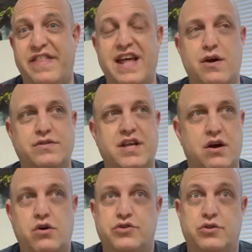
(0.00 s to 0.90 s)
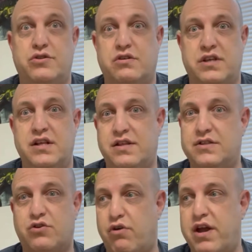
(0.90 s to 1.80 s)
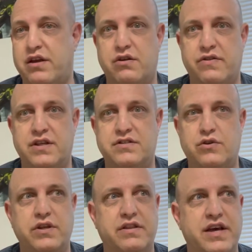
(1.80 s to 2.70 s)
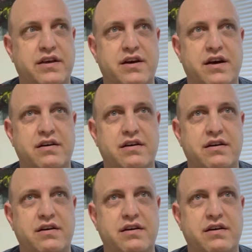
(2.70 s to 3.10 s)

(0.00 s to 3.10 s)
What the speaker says: then, I was like, oh, June 13th, that's great. You know, that's only like,